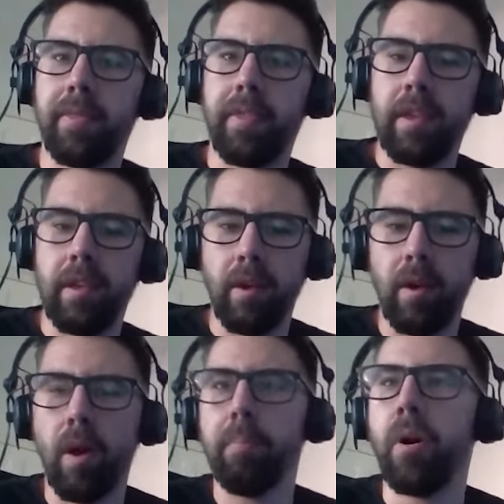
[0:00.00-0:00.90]
the
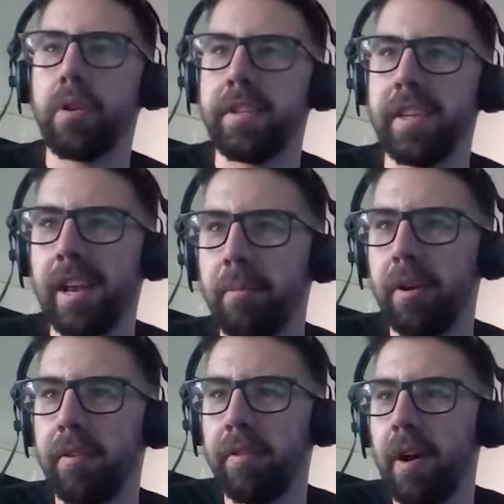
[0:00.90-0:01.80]
unboxing element
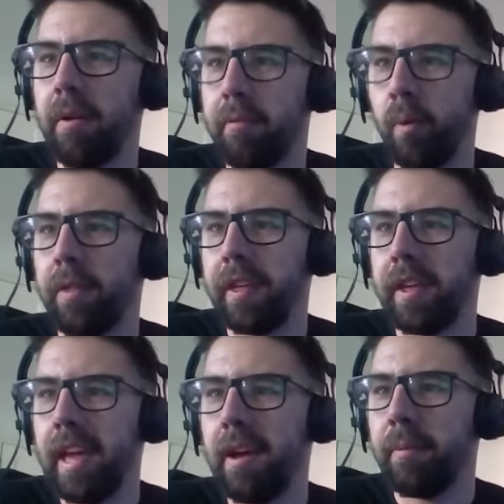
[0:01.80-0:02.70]
of, of what they
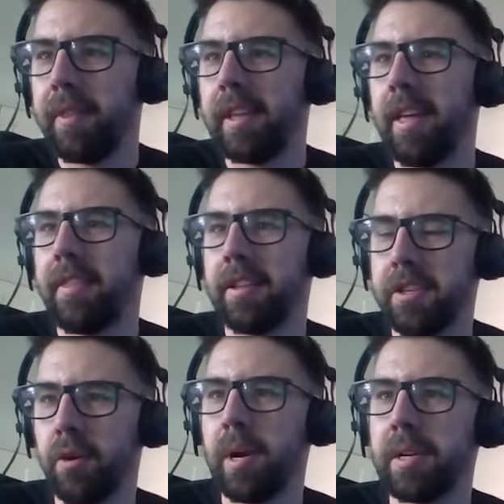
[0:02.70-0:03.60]
get when they get their
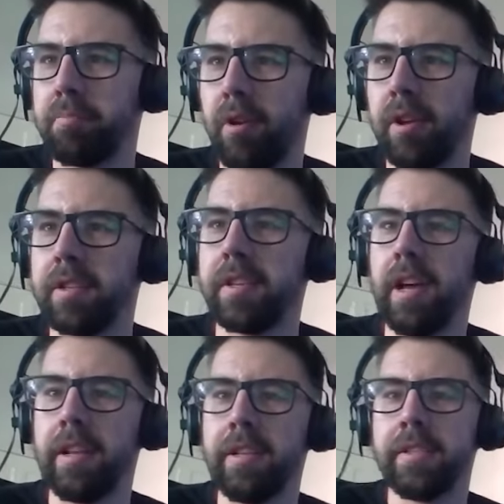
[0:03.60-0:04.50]
Turtle Wax product.
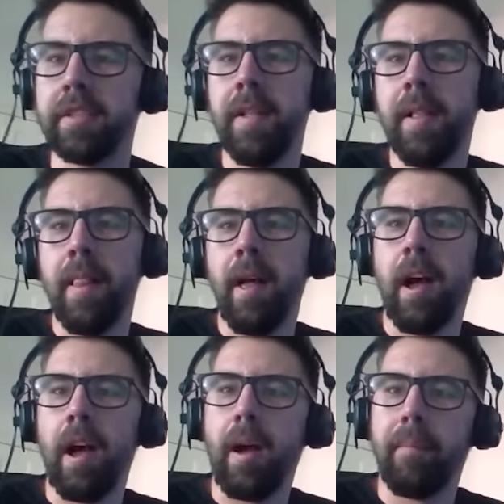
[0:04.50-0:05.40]
And
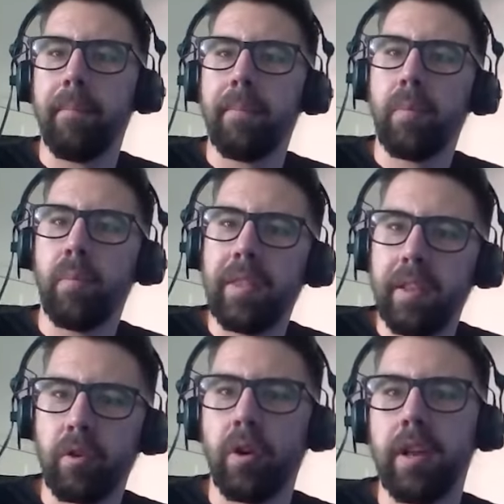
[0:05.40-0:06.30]
um, when
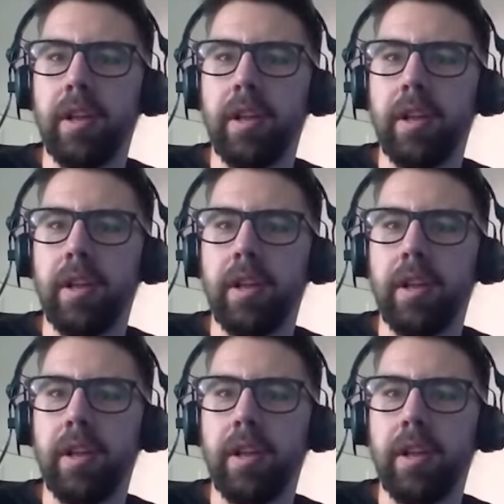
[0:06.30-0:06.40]
they've got it,